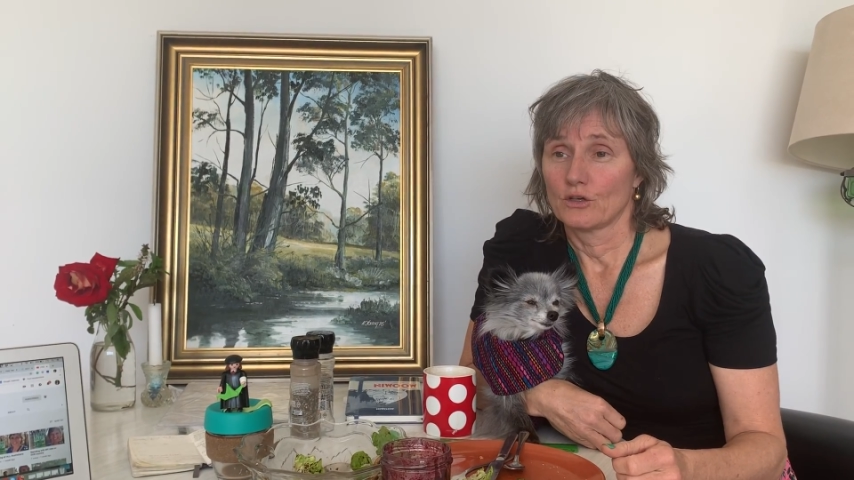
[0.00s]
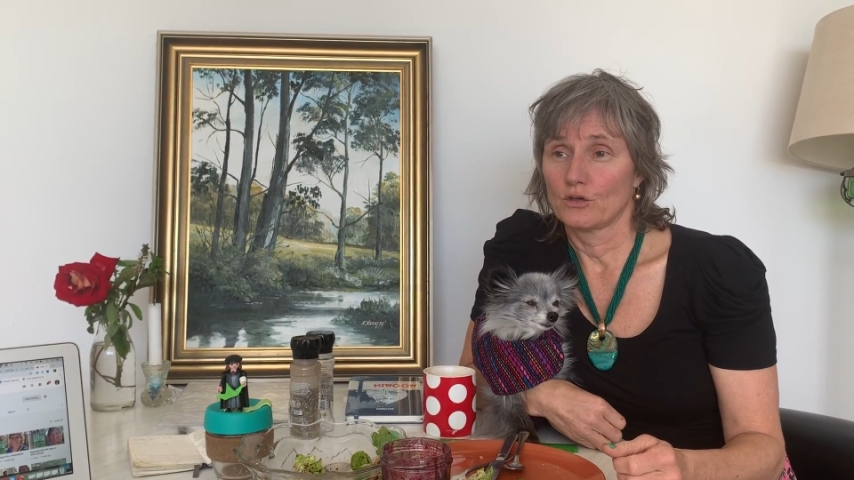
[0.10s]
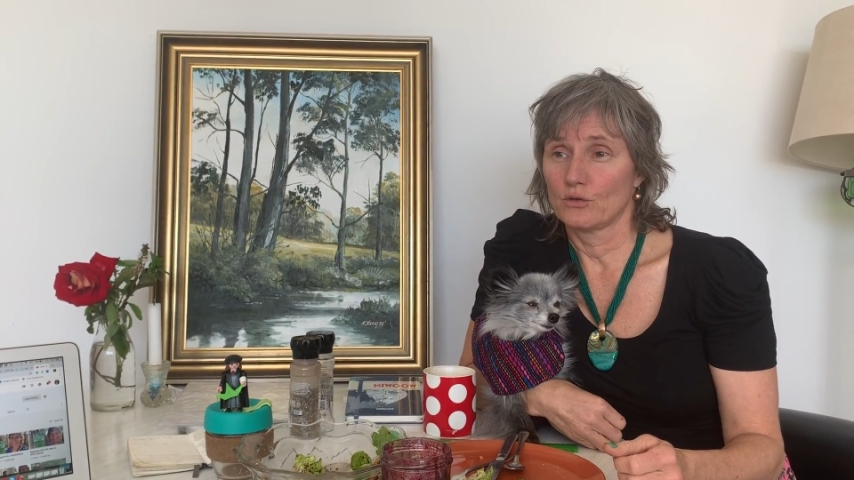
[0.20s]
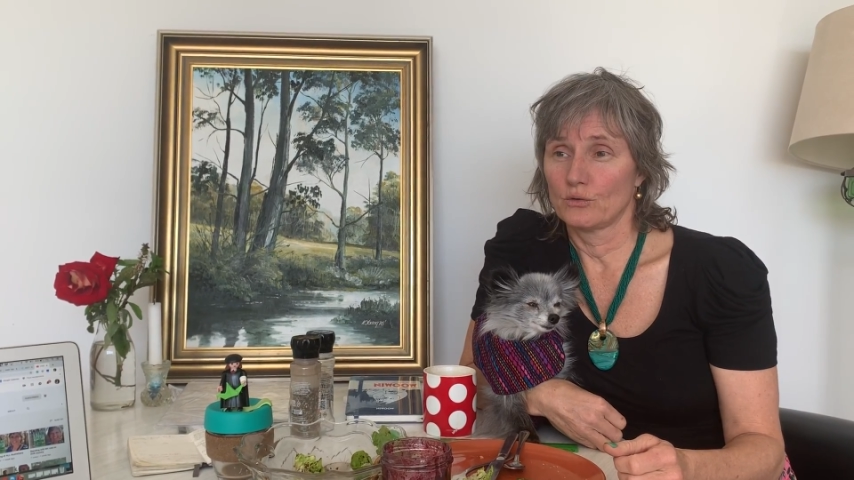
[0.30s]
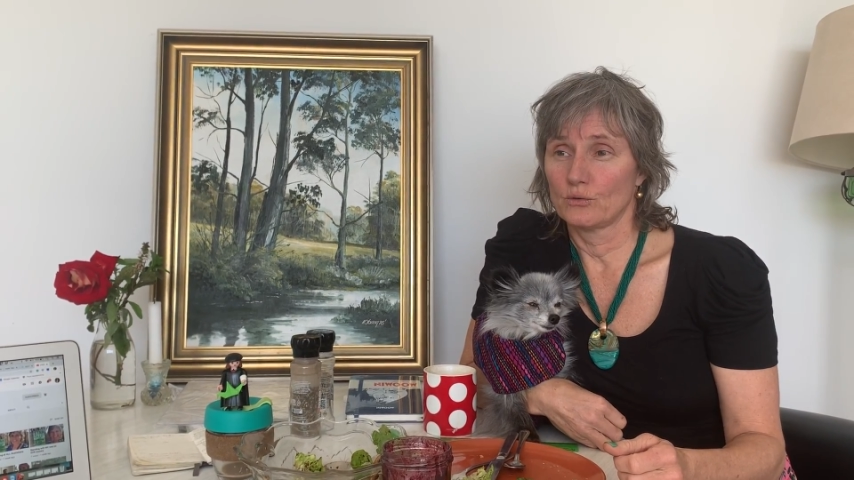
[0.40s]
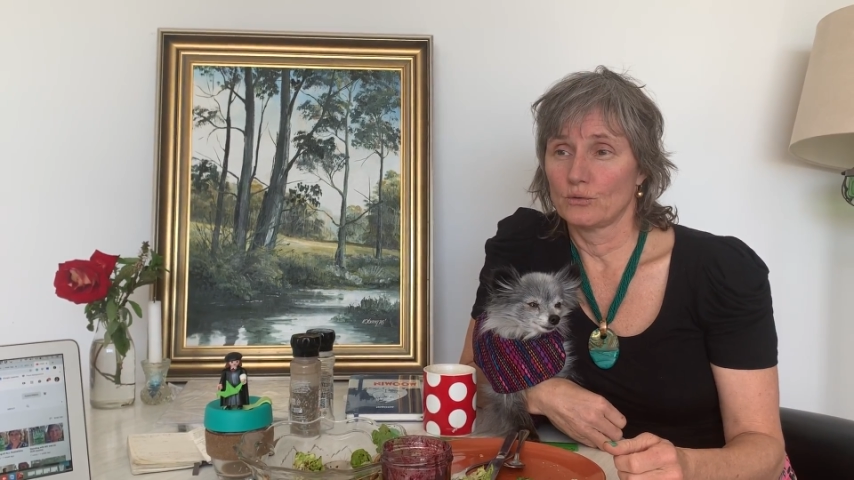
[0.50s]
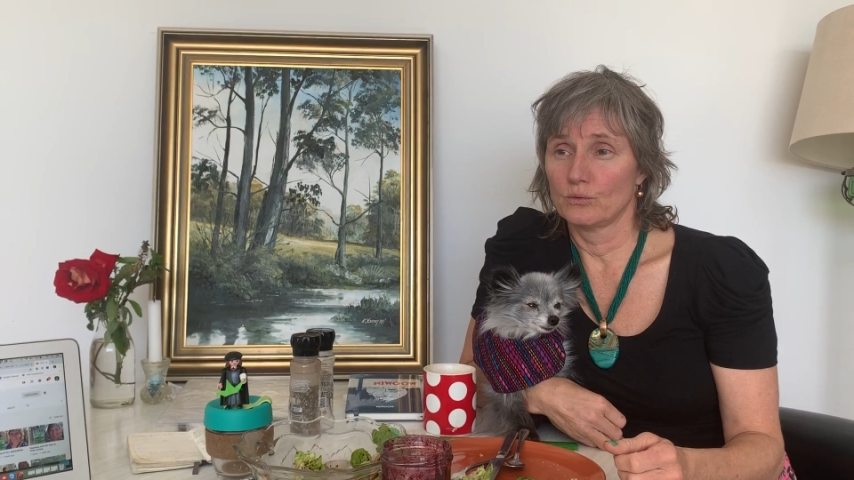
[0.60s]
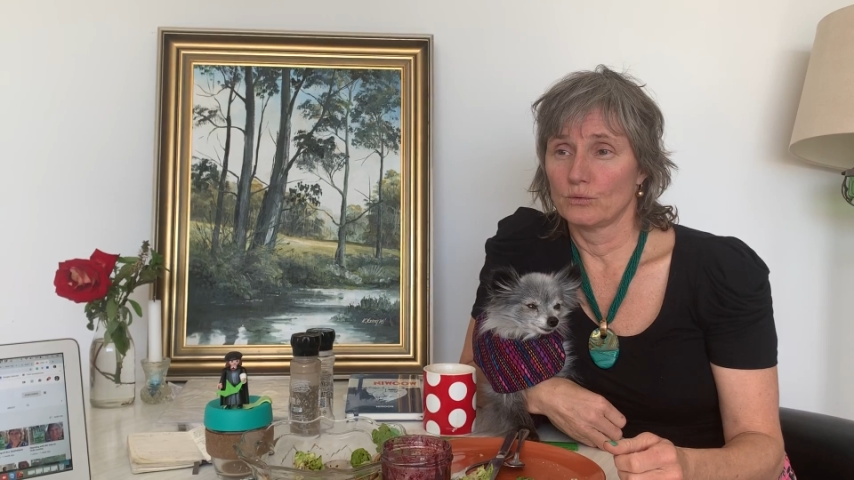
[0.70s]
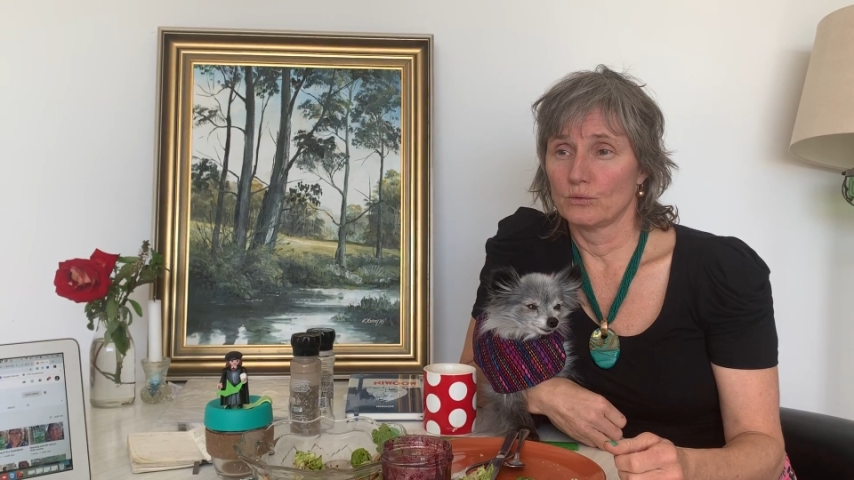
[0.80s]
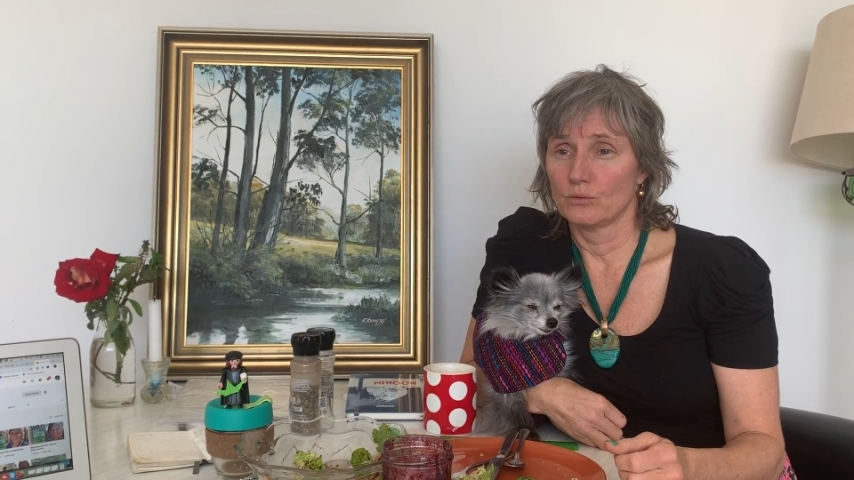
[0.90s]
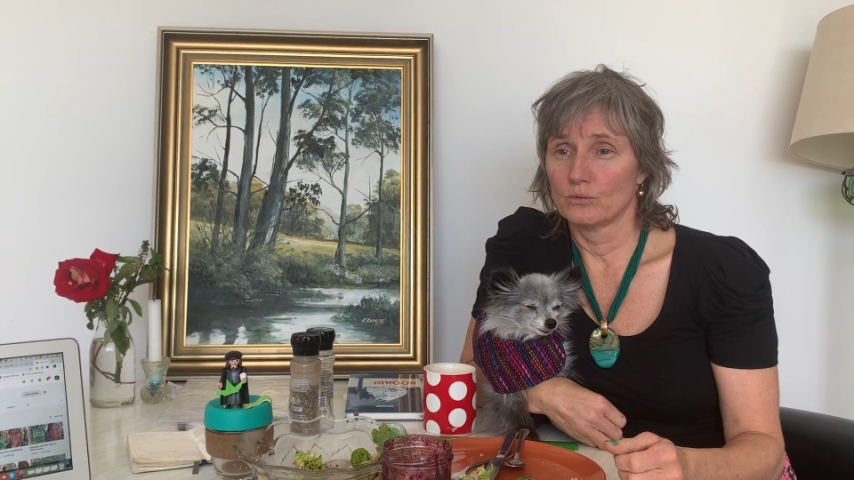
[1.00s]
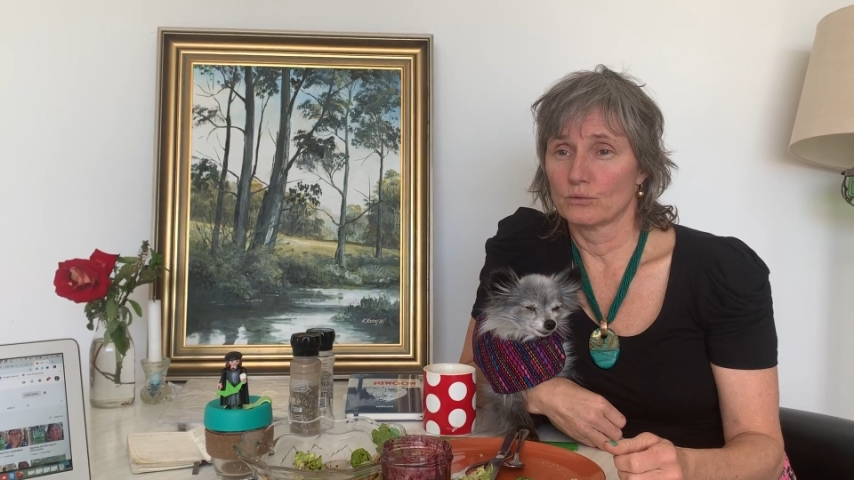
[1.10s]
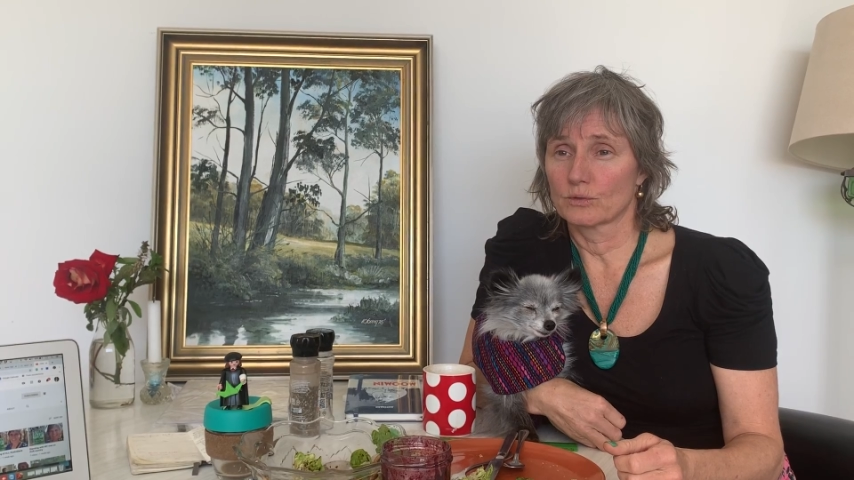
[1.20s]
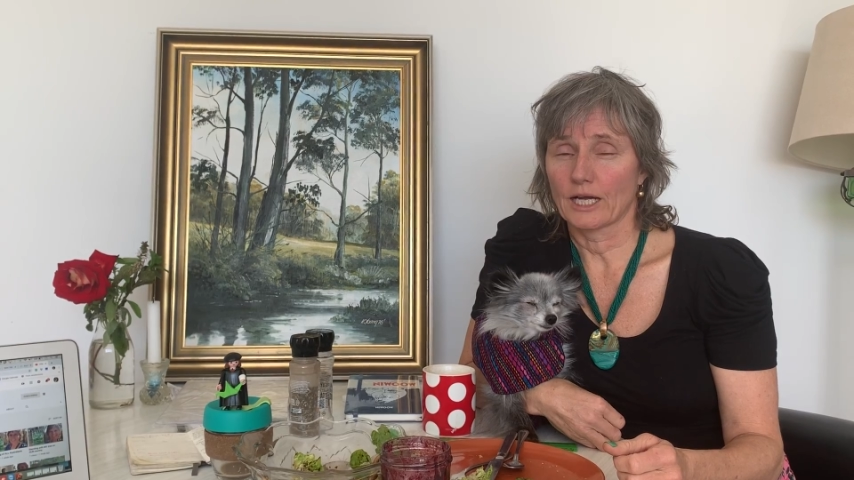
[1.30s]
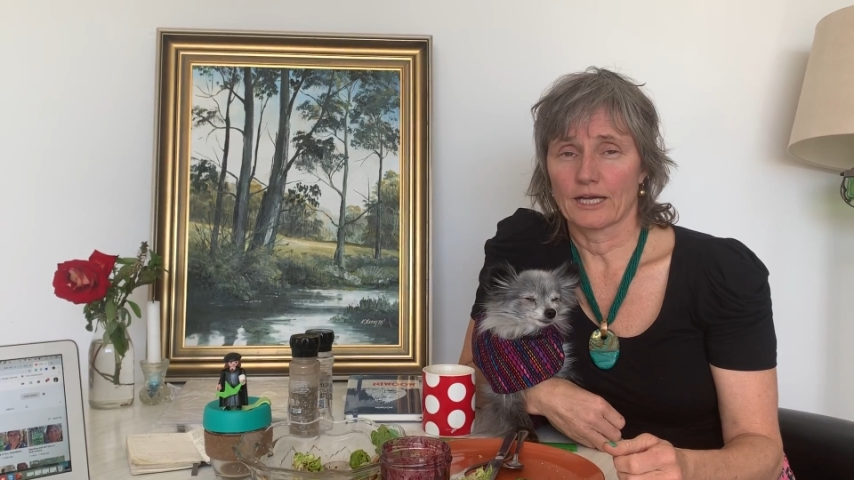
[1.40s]
who
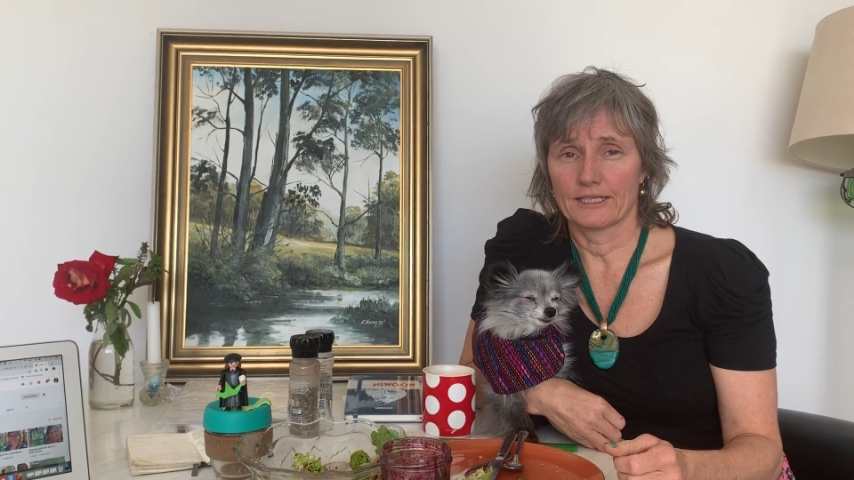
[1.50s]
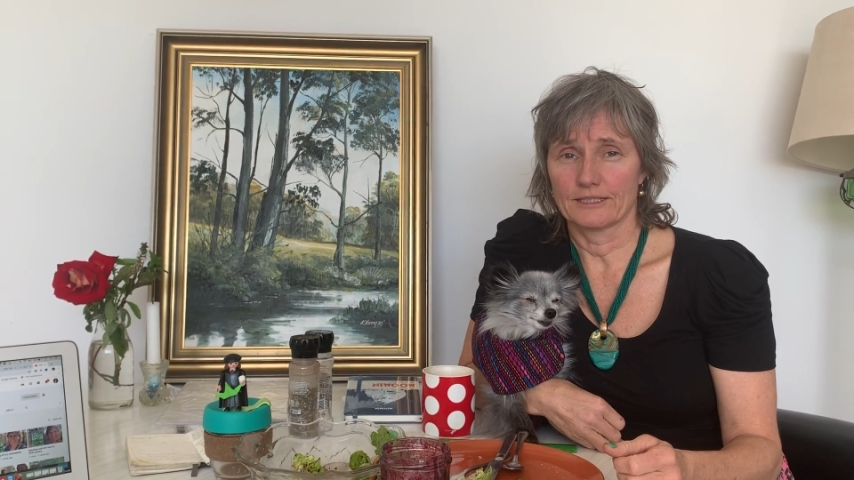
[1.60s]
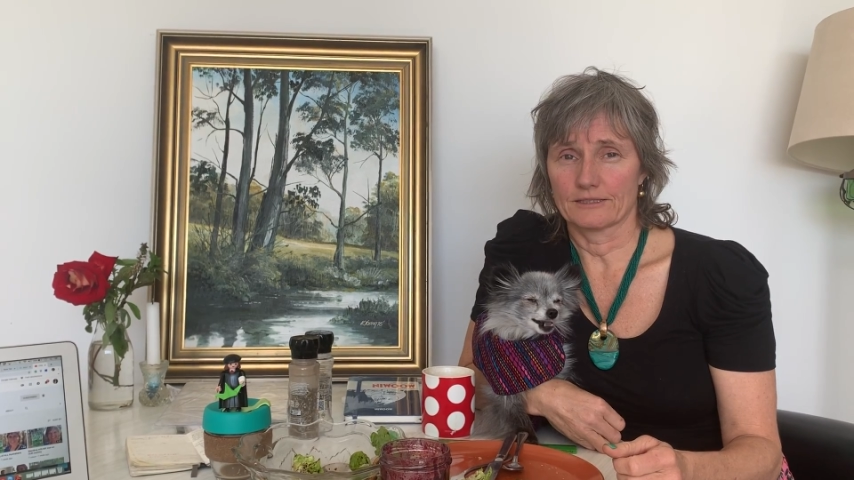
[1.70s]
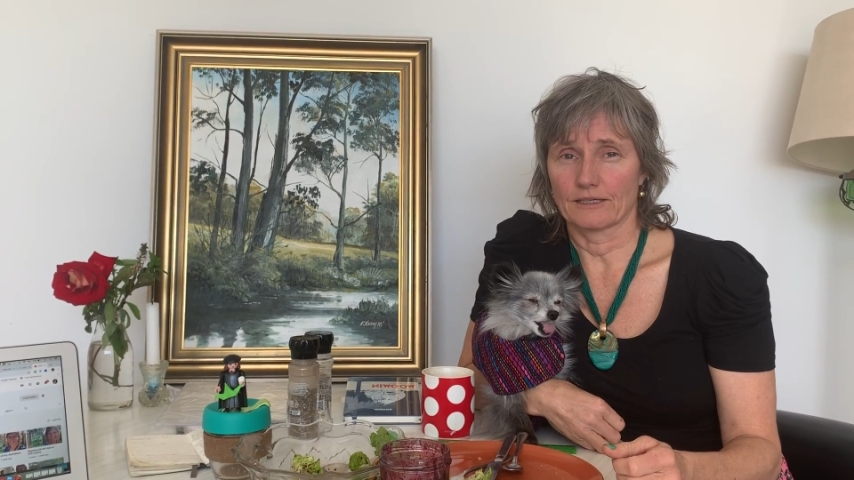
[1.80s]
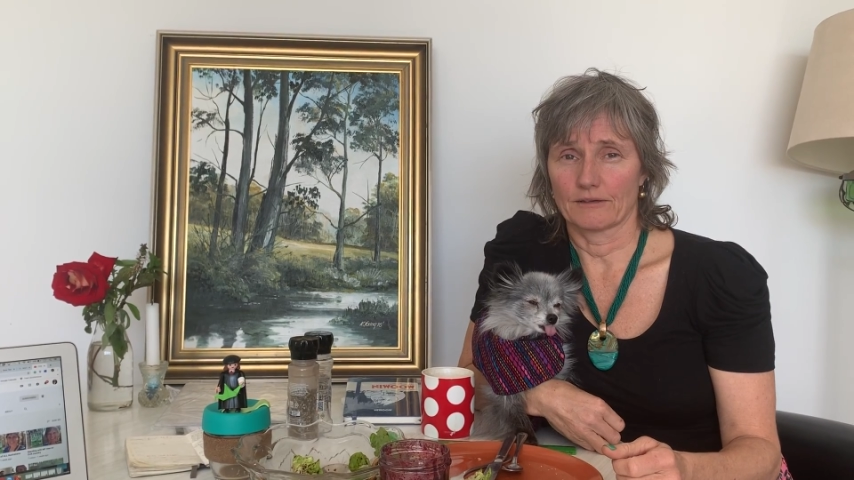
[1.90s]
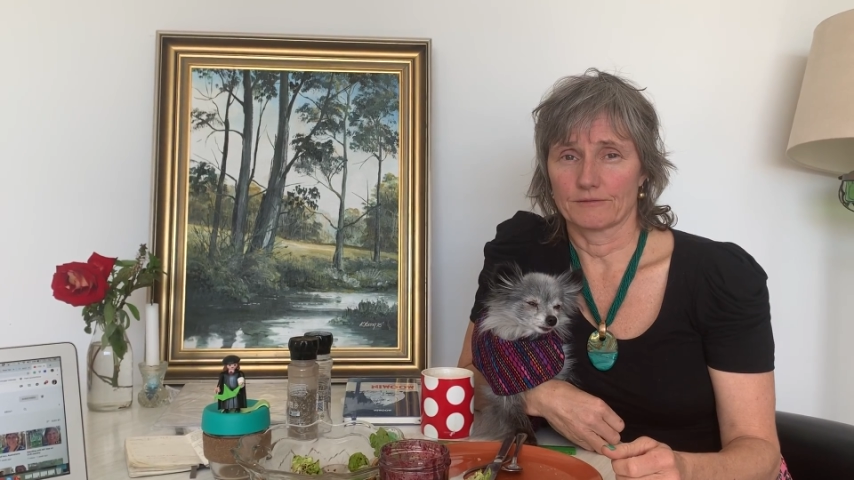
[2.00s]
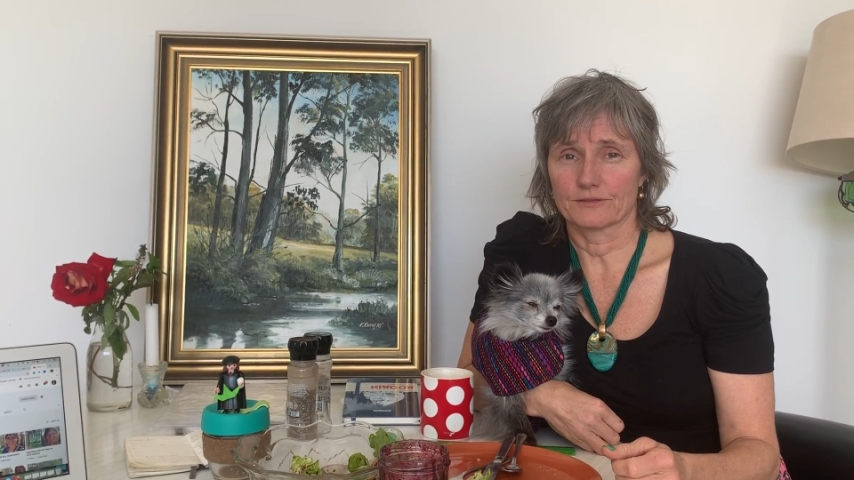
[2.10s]
can't eat stuff.